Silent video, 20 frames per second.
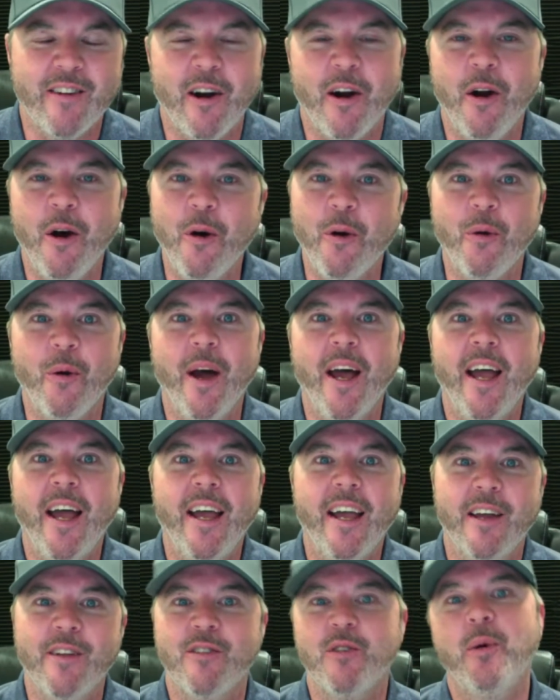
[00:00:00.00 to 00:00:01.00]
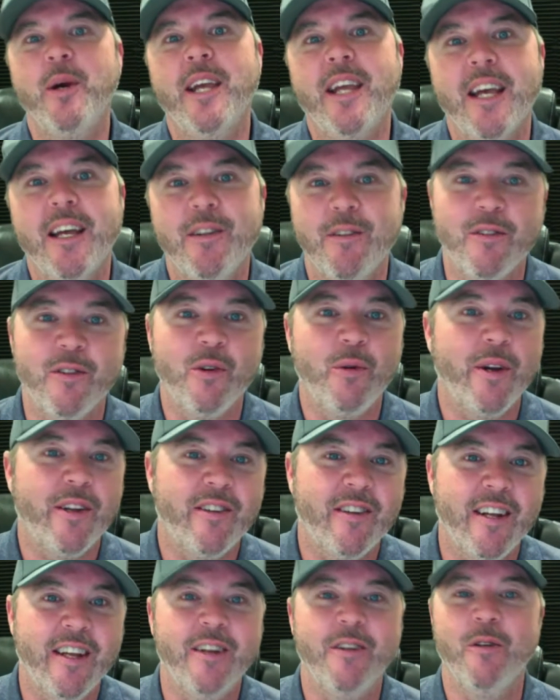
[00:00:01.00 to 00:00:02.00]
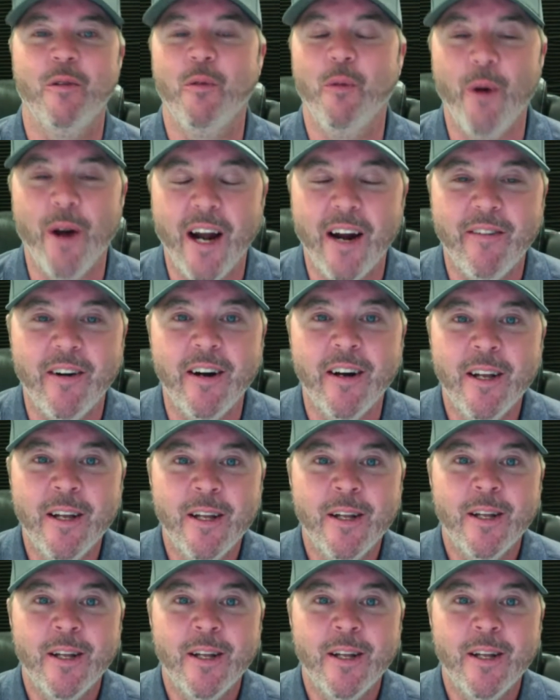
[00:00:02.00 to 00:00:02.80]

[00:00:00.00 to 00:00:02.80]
our own way and tweak it and twist it and whatever.